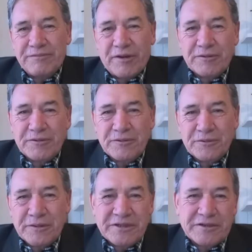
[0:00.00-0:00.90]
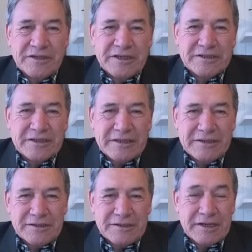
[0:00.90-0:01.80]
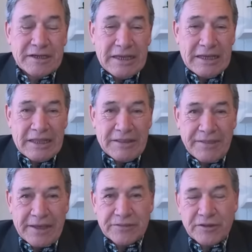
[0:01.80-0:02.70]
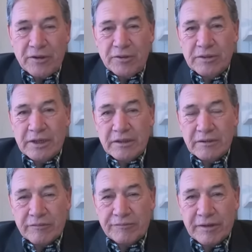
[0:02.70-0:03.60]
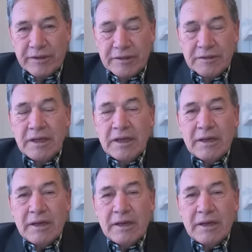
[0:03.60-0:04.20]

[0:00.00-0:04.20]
phone or internet, and uh, that, though, and a lot of flooding.